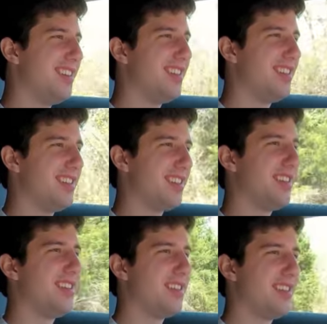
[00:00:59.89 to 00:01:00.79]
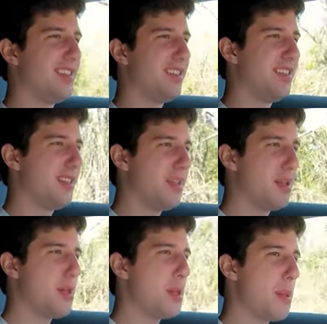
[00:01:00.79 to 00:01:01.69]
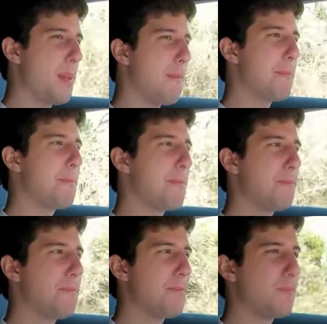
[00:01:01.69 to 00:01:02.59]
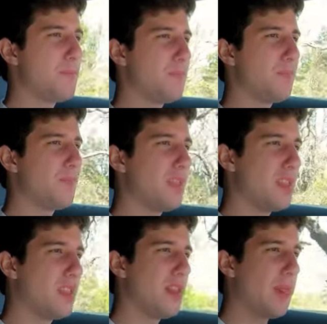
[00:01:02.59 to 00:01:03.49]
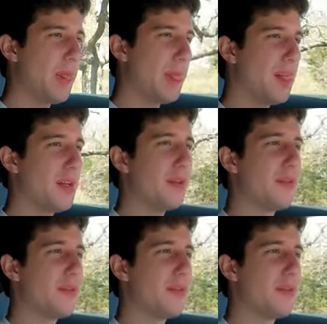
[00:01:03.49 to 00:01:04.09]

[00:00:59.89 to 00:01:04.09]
This person isn't speaking.